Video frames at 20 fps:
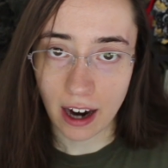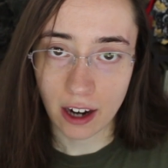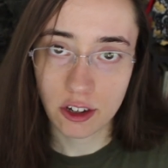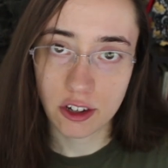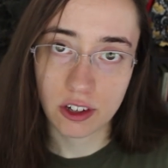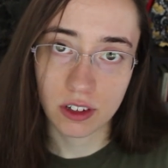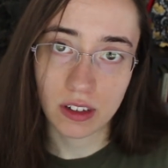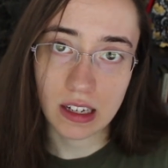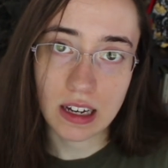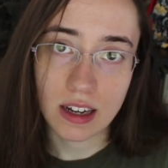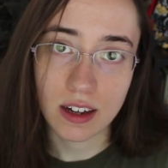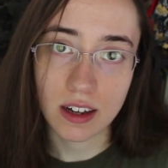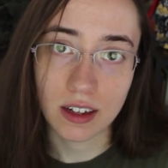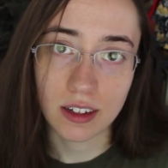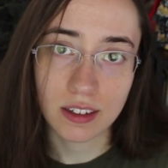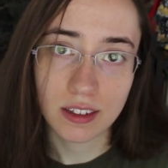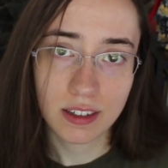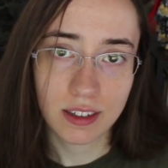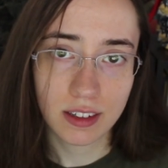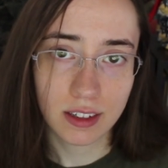actually
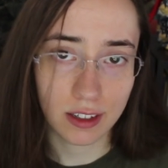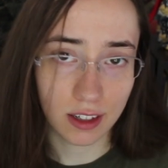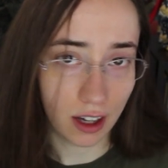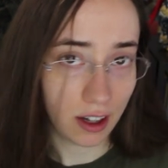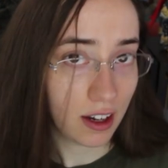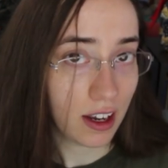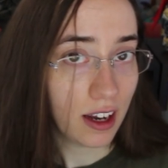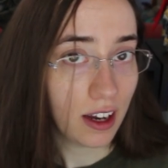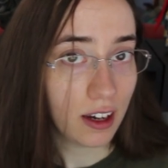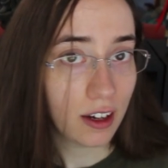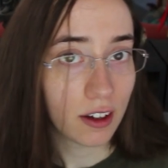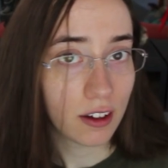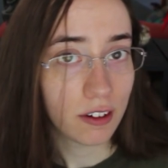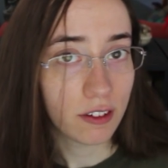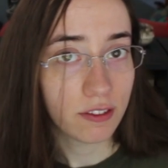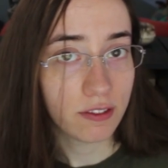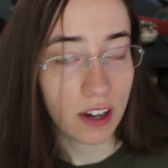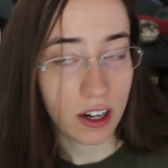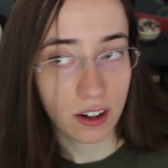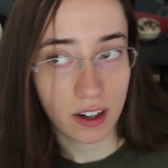studied
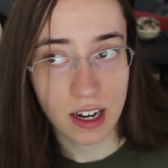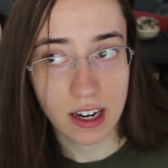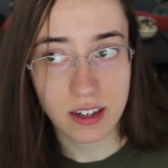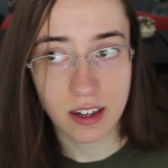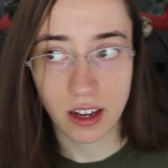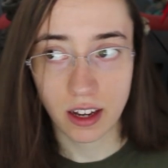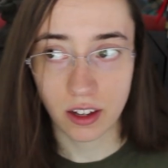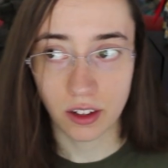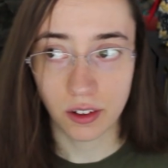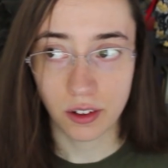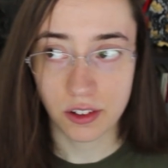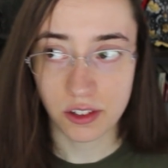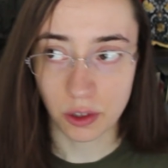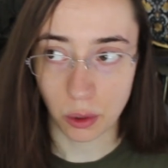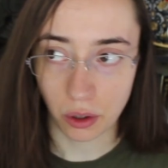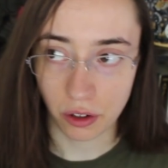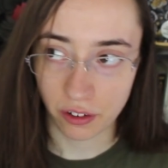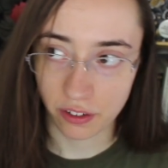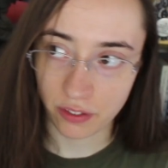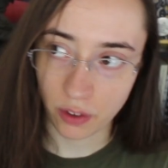fairy tales
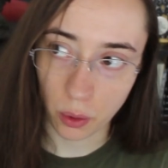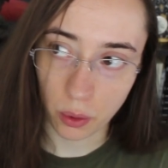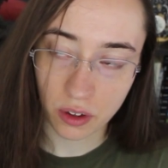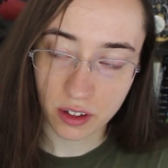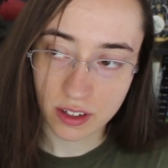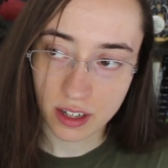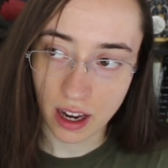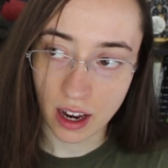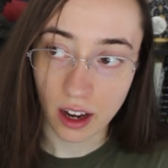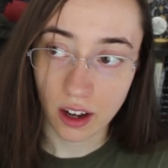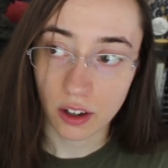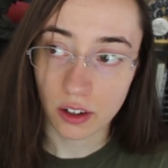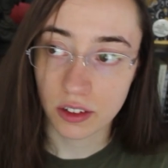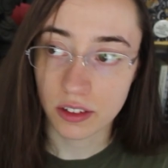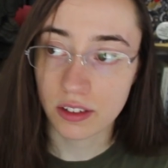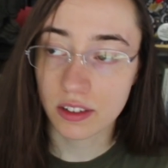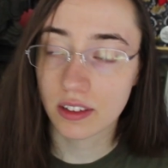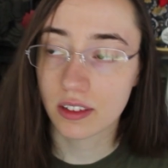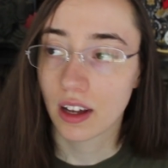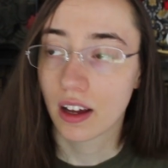or folk
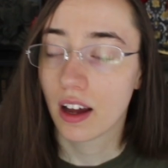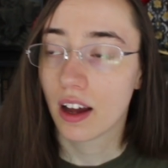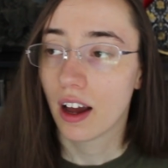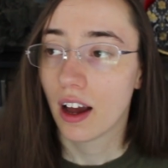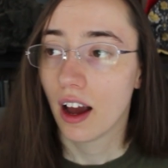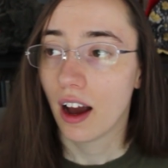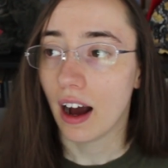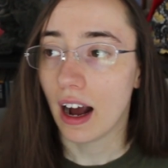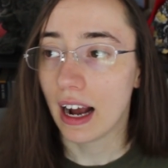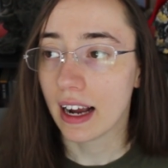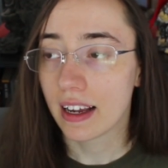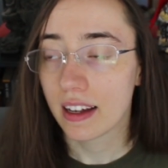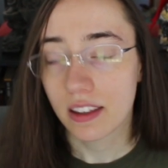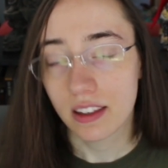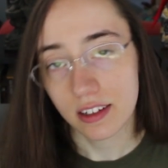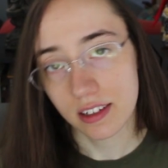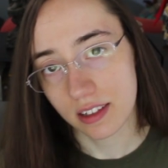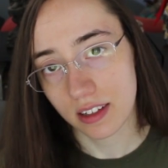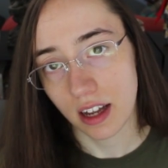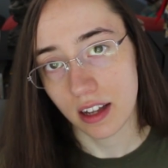tales. I get
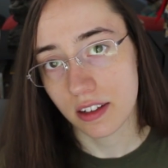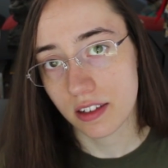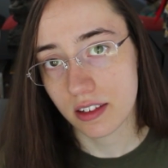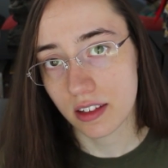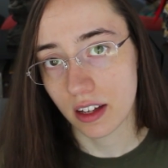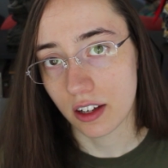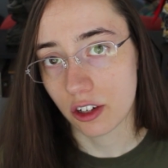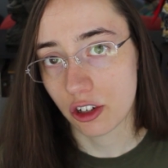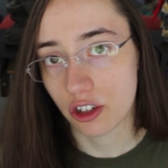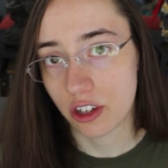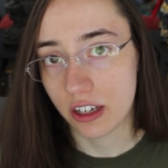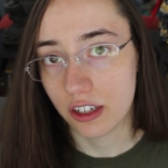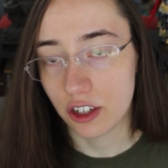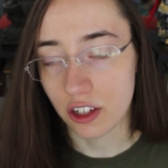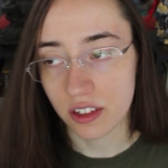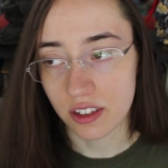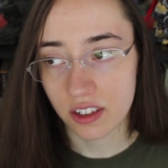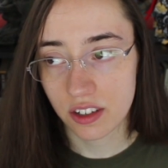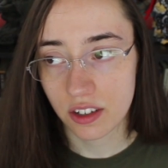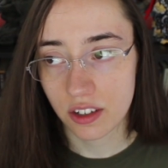the sense that she
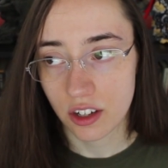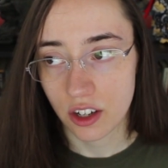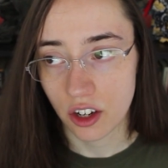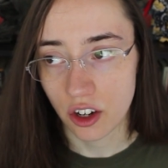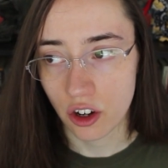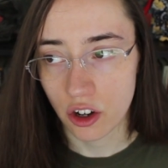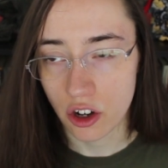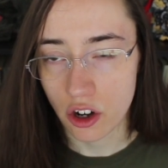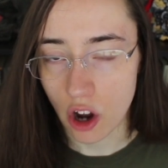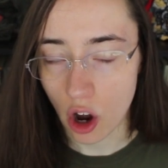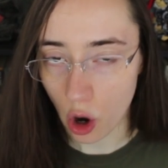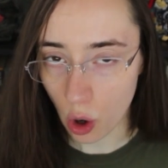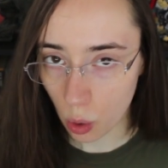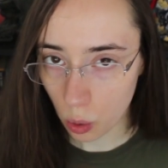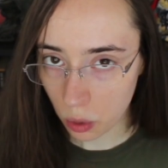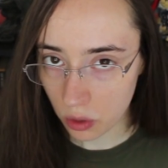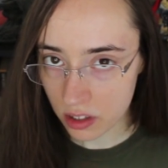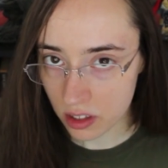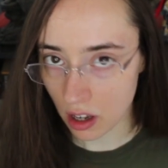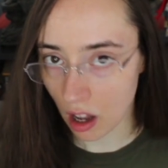just
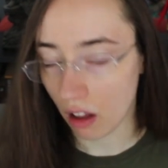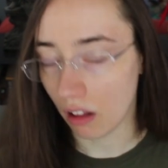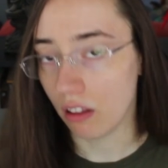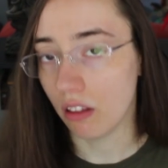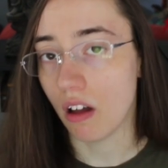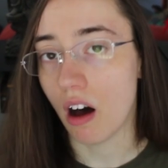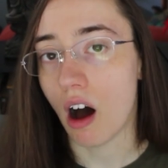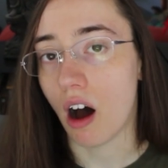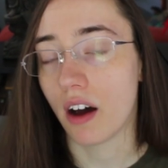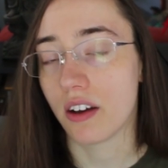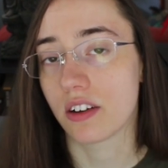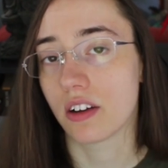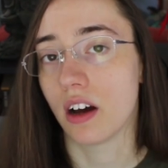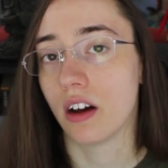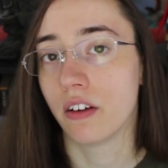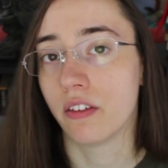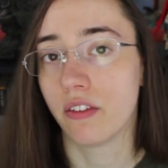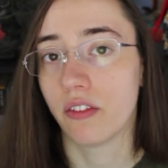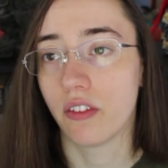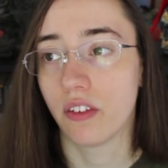knows a lot
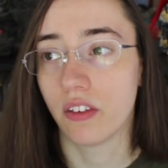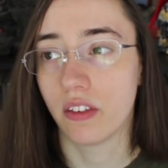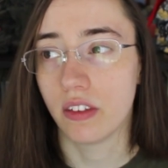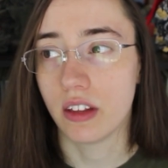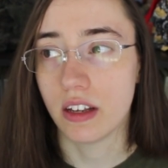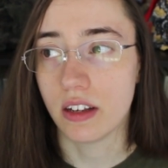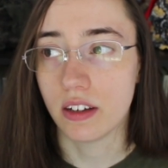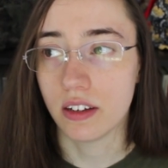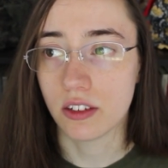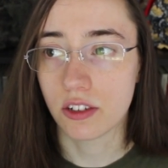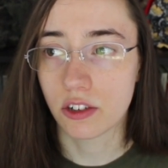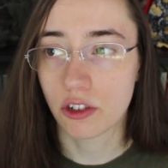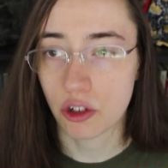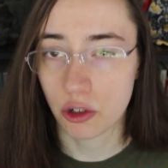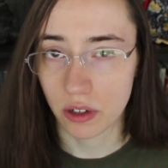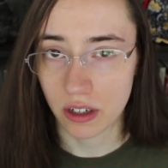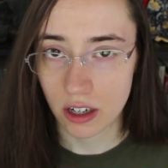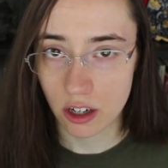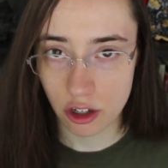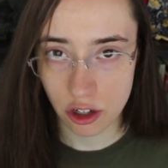of these
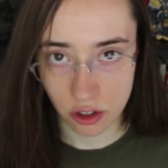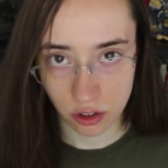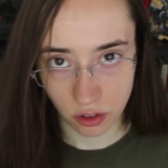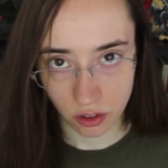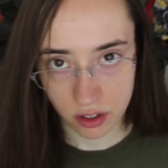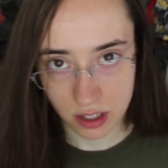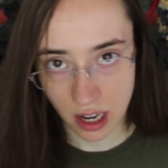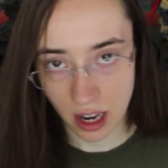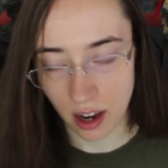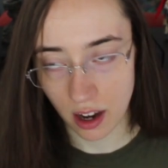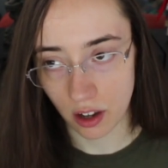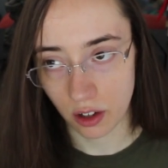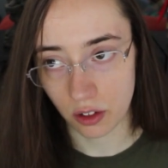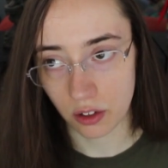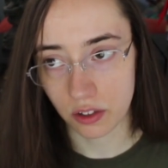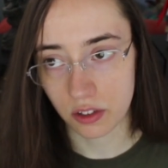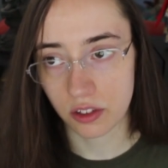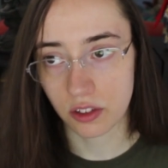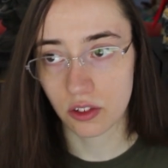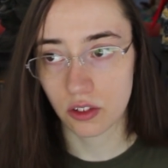traditional
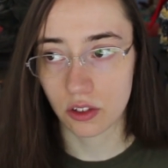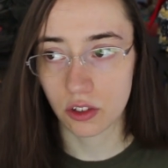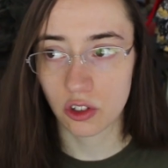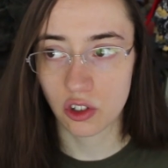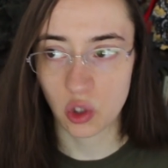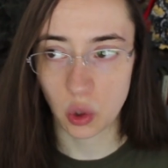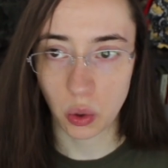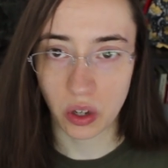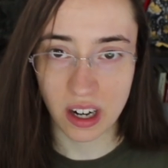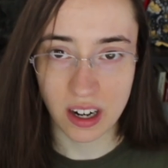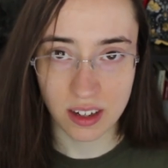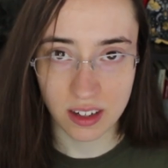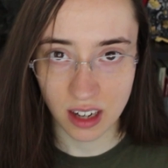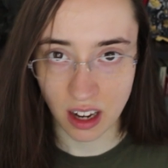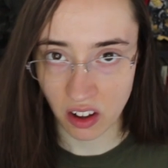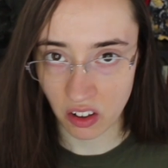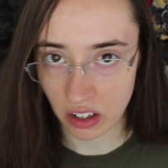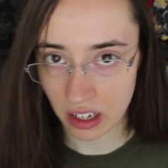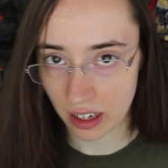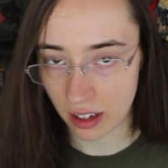tales,
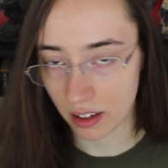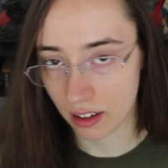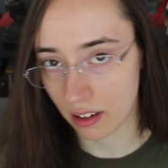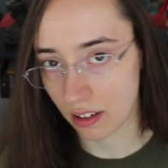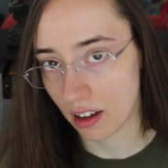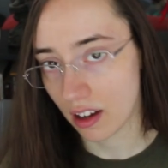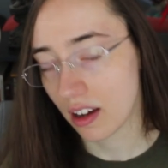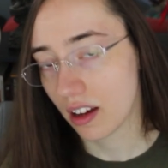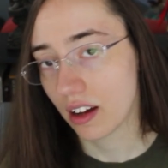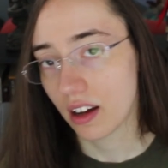storytelling,